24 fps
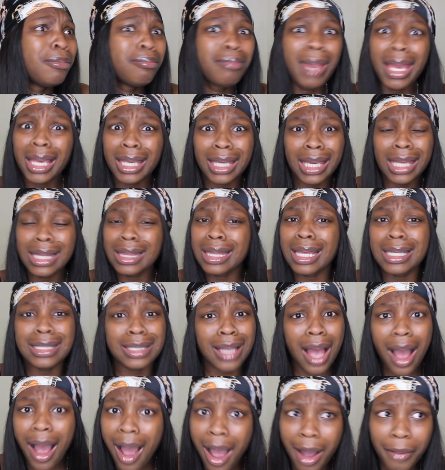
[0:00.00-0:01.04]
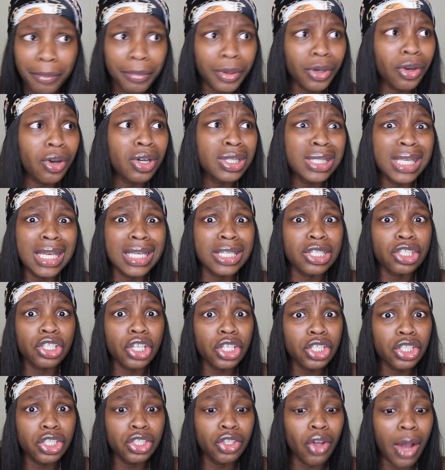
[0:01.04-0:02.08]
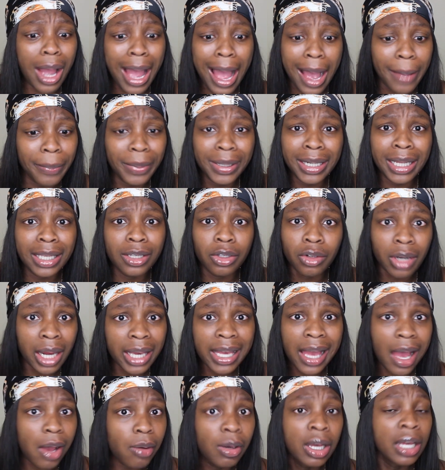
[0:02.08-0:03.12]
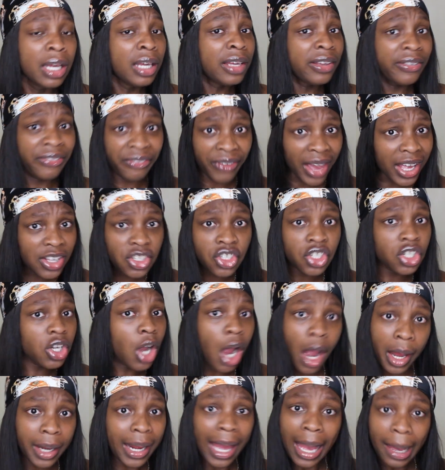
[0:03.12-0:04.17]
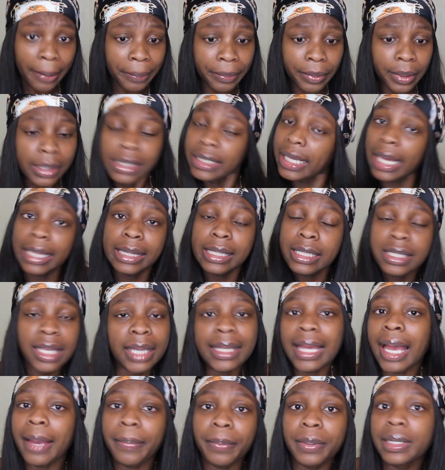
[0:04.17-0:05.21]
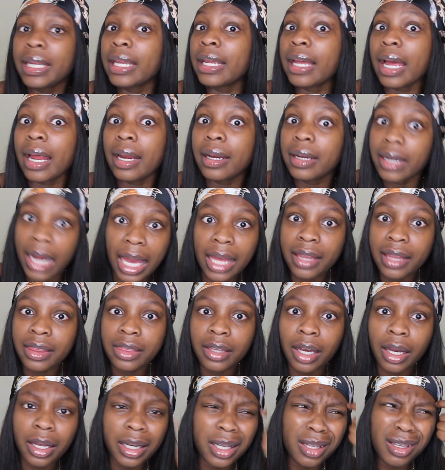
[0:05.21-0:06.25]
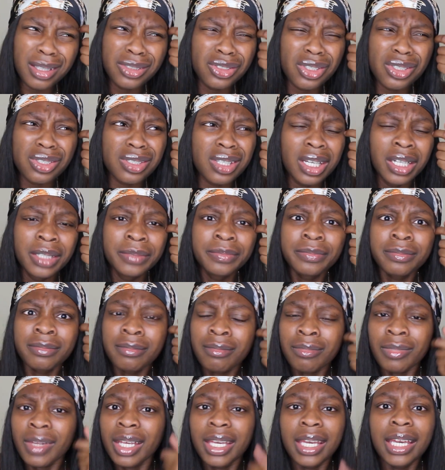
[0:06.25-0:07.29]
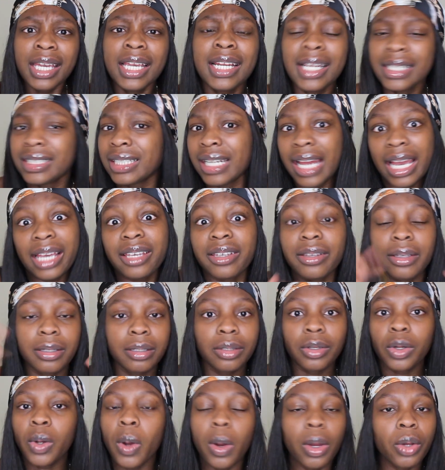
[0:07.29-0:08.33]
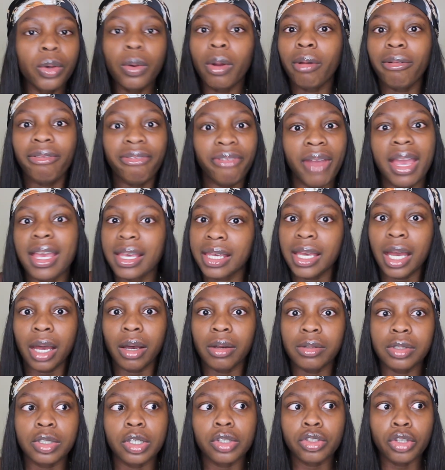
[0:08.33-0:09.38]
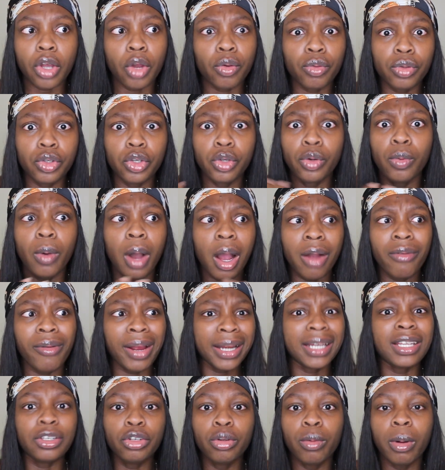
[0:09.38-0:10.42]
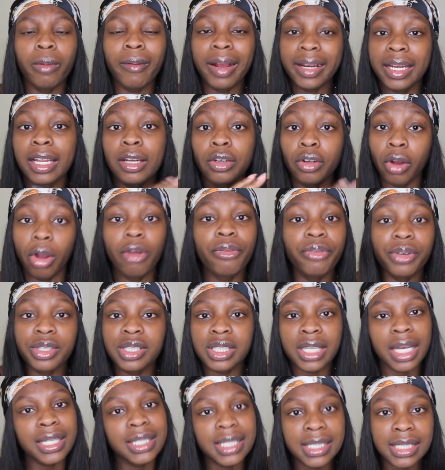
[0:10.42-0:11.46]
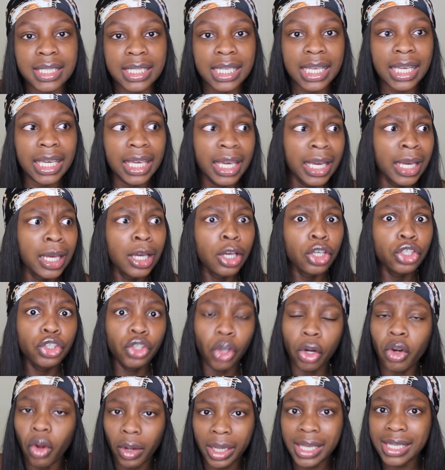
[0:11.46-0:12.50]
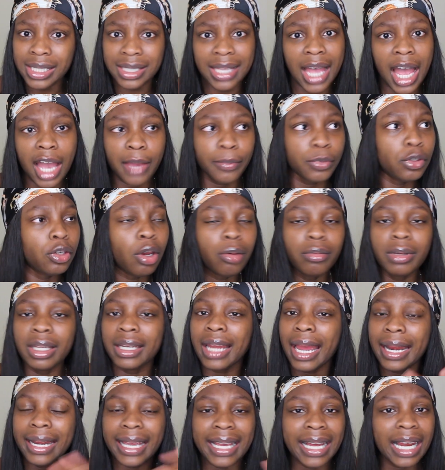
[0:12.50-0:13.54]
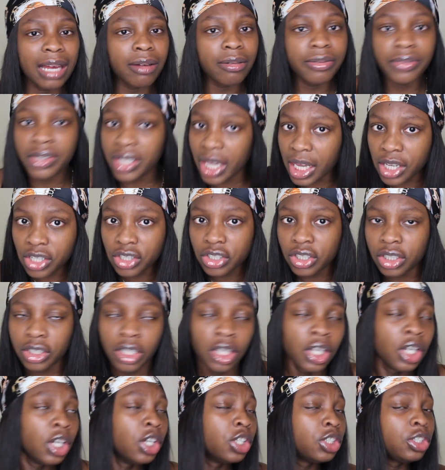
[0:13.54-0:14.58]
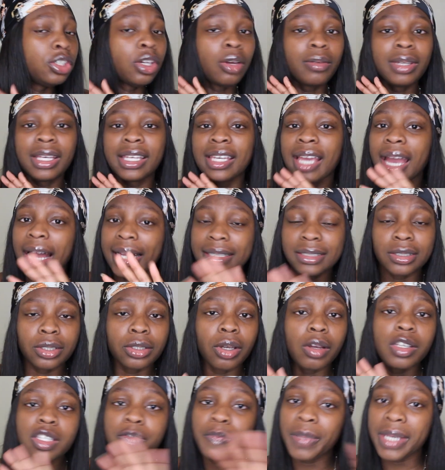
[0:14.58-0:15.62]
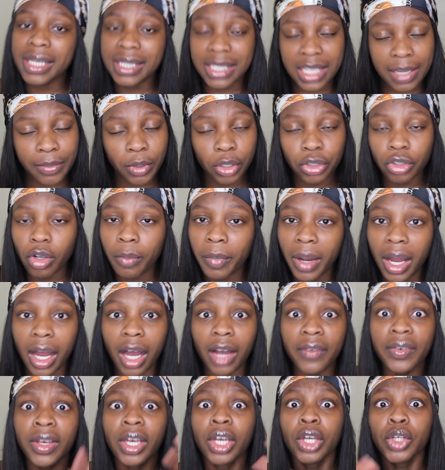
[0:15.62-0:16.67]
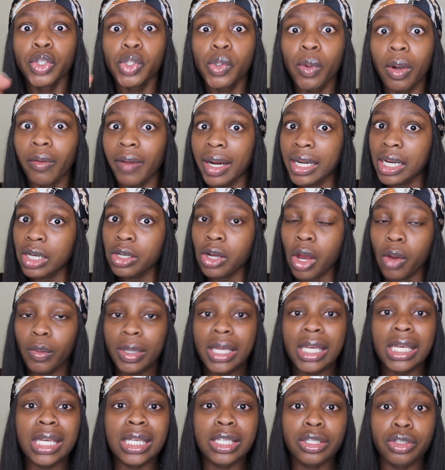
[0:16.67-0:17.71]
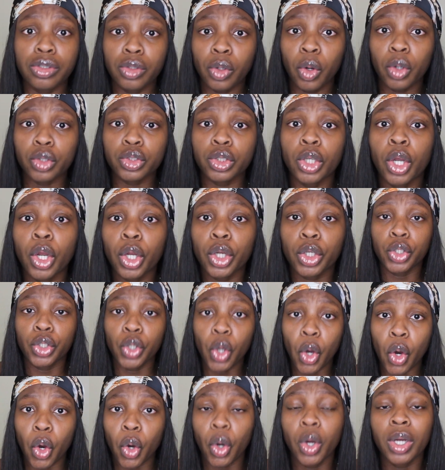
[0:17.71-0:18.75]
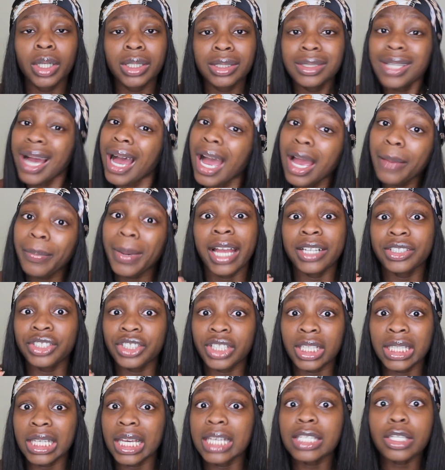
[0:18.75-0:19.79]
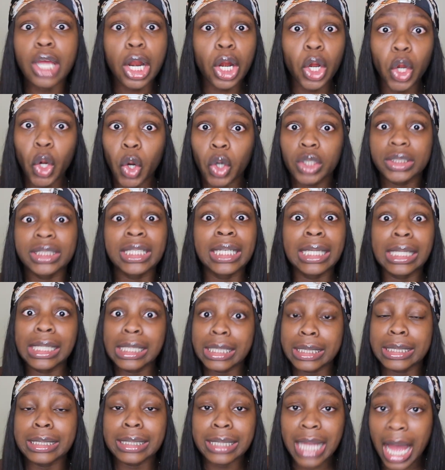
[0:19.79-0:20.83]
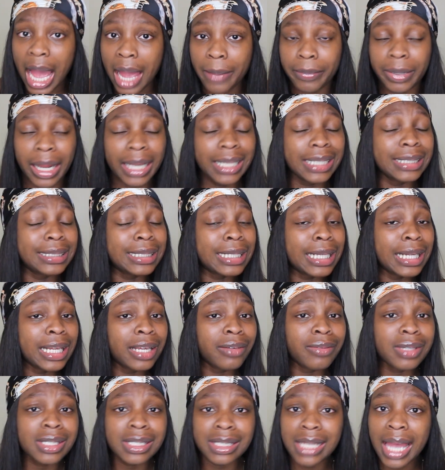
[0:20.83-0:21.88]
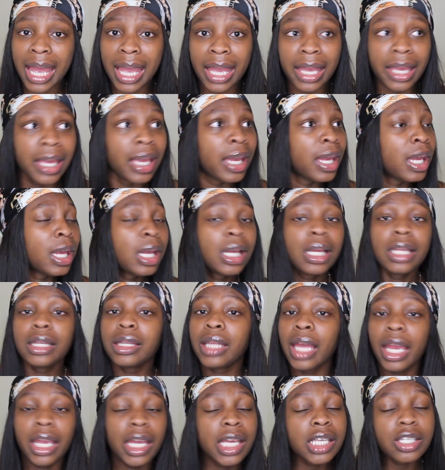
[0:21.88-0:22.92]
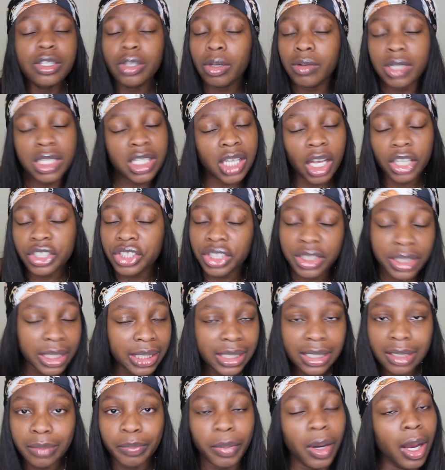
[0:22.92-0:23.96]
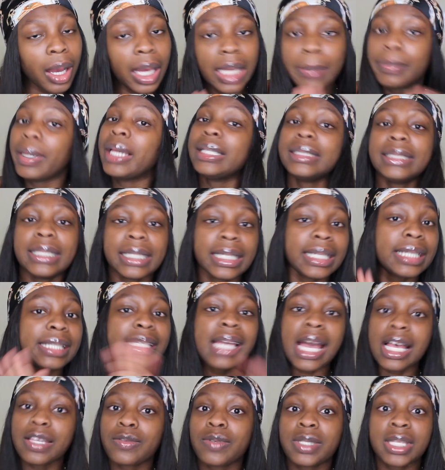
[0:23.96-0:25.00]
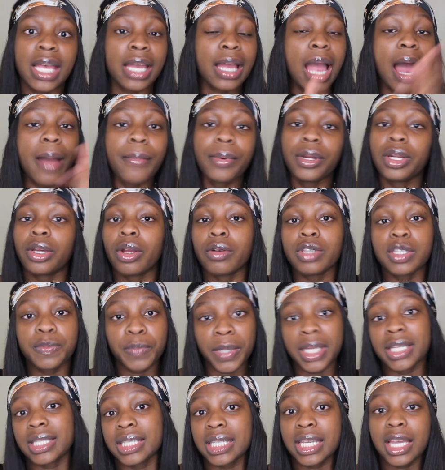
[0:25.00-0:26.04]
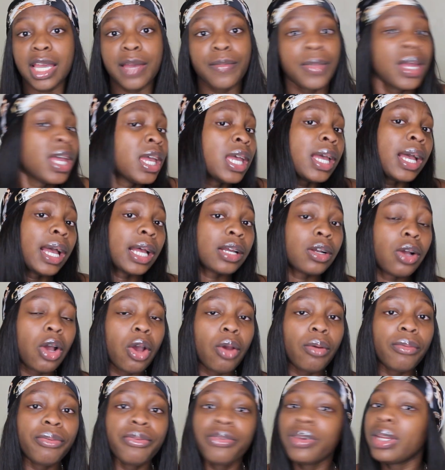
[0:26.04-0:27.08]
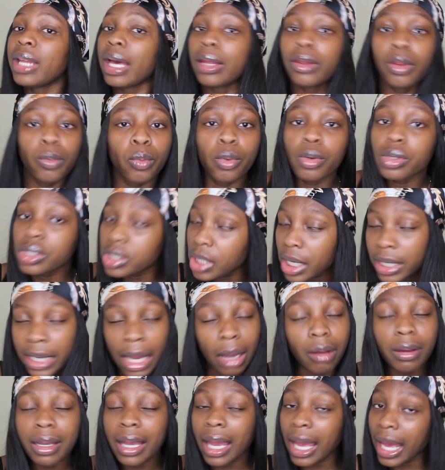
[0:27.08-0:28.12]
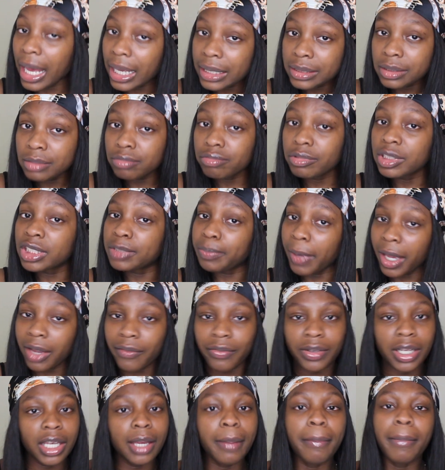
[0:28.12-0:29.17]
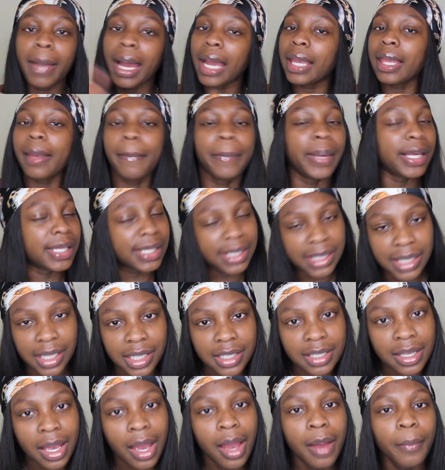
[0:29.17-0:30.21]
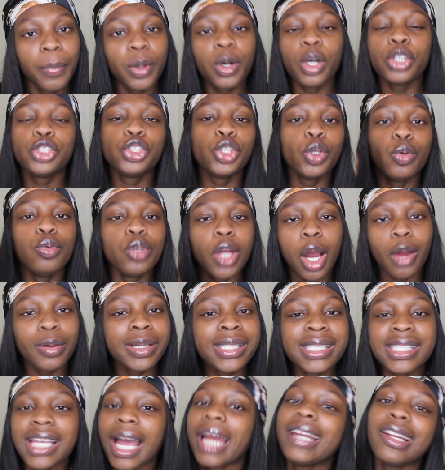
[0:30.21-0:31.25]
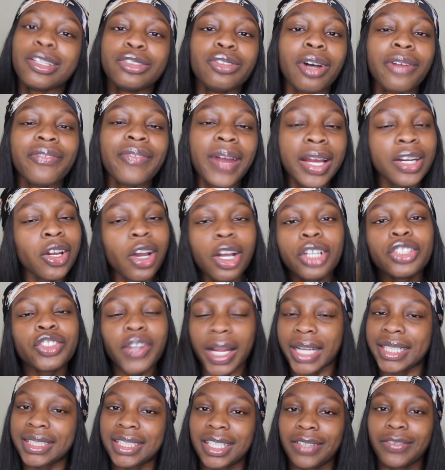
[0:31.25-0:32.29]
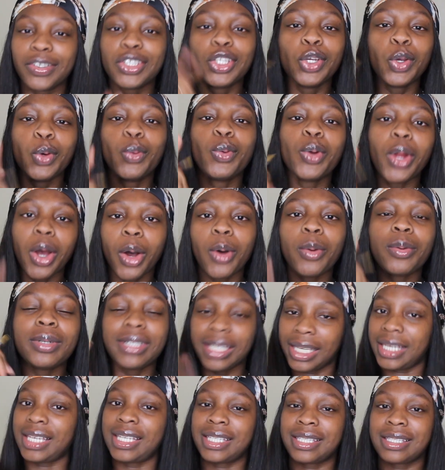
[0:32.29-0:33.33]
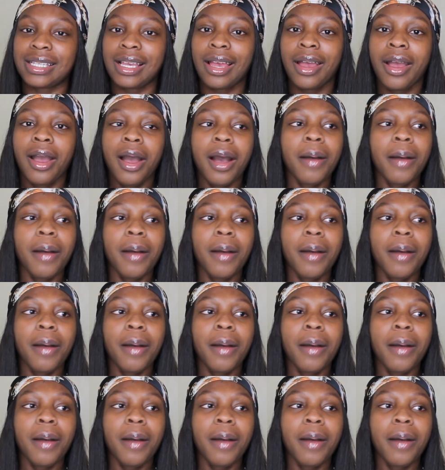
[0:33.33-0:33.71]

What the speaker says: making this up, because it's just not happening. You know, like how fetch can't happen? Yeah, this ain't happening neither. It's just, he doesn't like quote unquote fake girls. So you already know for certainty, you're not his type. You don't need any clarification. You don't need Kaz to go speak to him on your behalf. You already know he is not your type, and she is not his type. That is clear as day. There is no discussion needed. But basically, Kaz was like, I'm gonna go speak to him and go feel out the water. Now, Kaz, respectfully, mind your business, because you know this guy does not find her attractive. You know this.